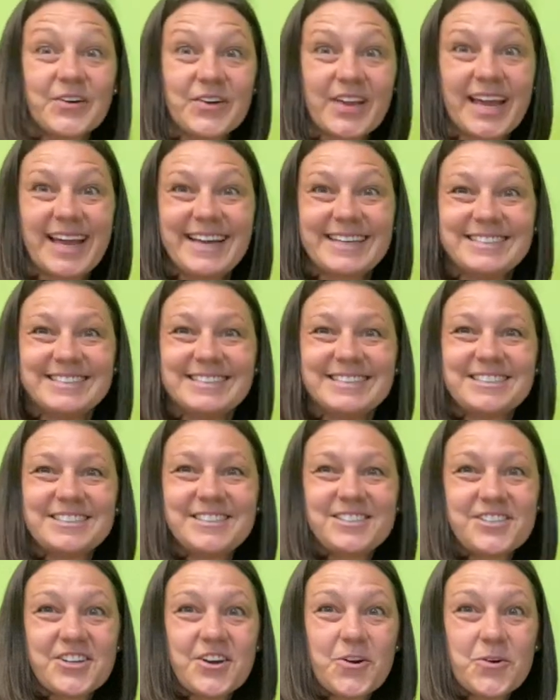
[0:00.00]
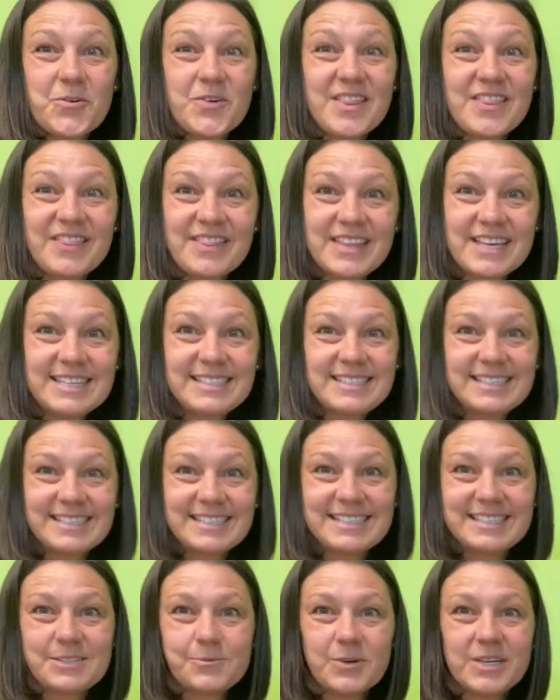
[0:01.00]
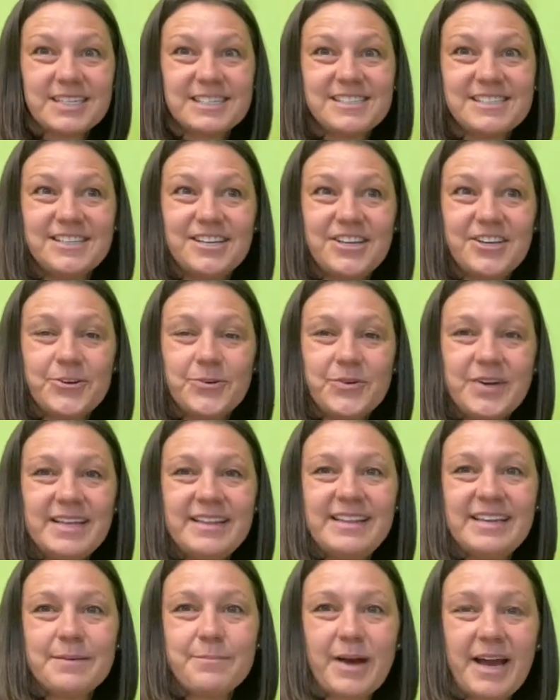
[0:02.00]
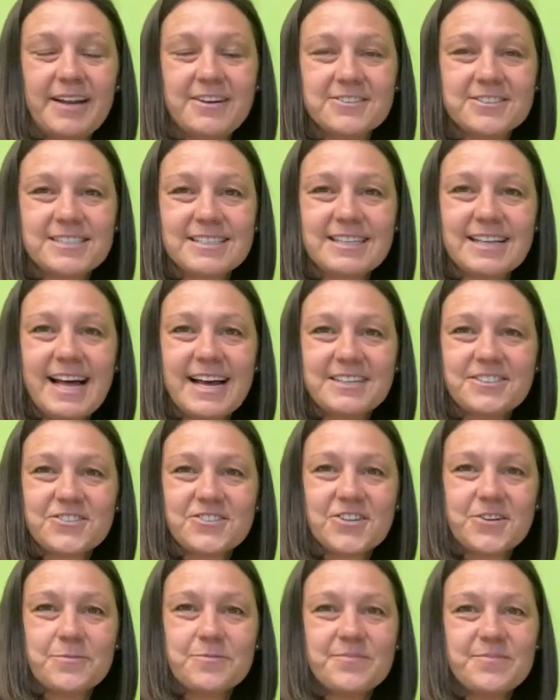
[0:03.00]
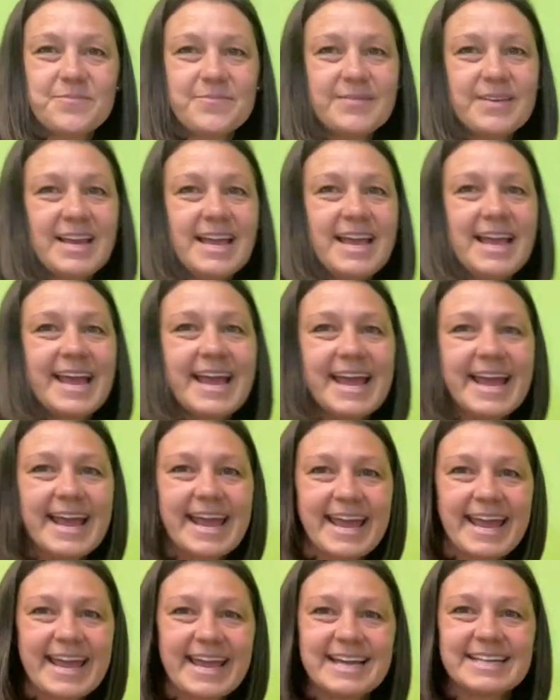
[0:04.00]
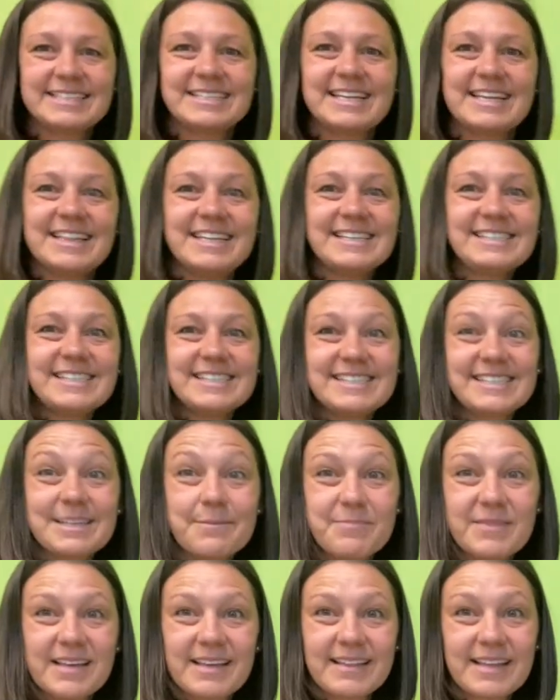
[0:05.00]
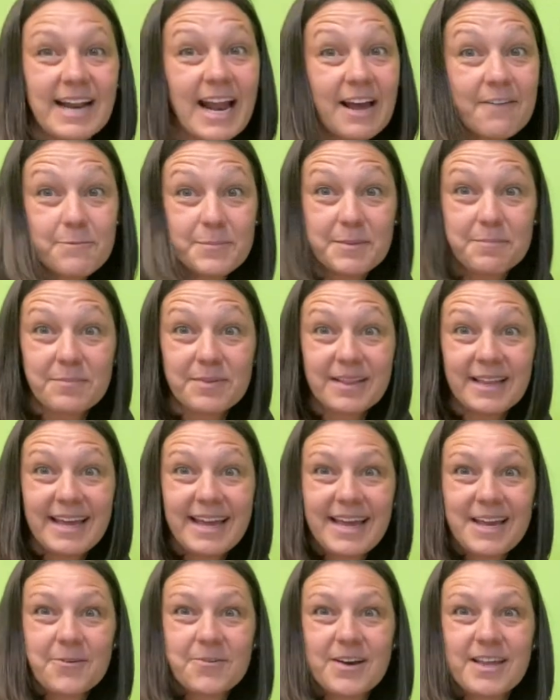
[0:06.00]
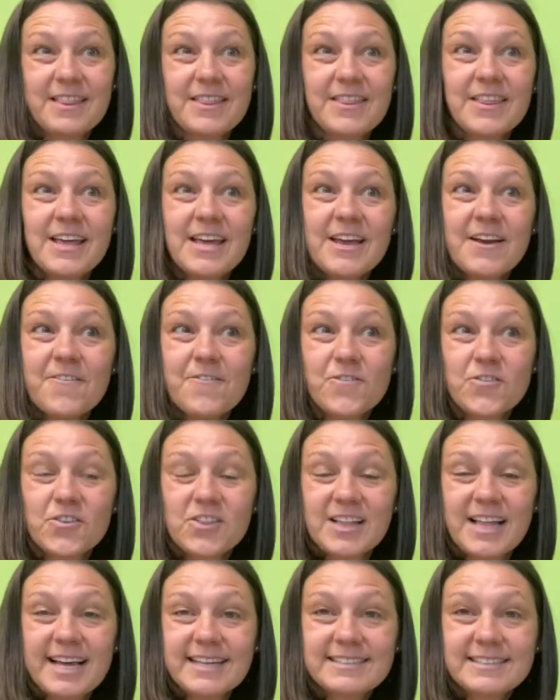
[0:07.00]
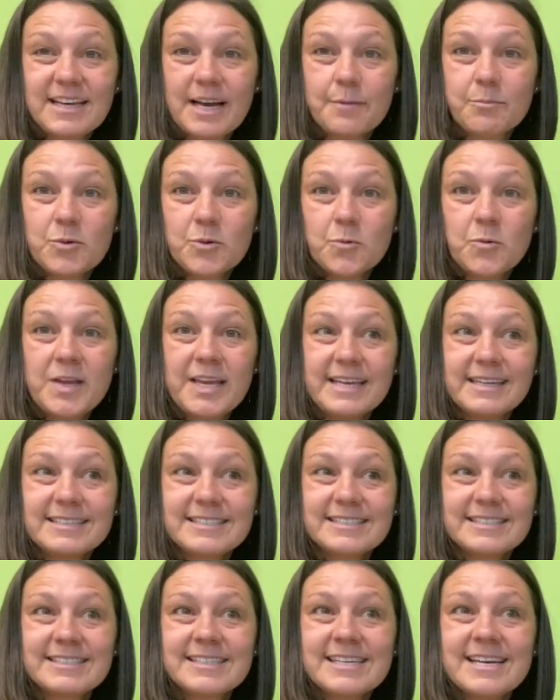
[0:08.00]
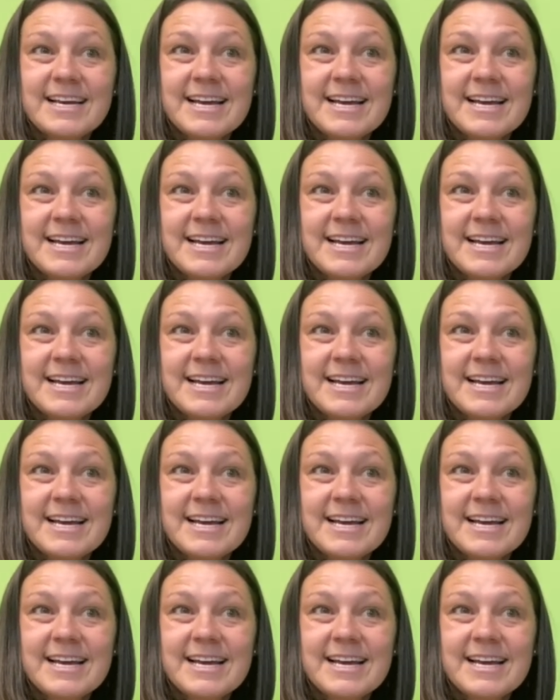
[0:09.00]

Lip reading: Okay, so this is what is new in the Abiders classroom. And this is something that I've been playing with for the last couple weeks.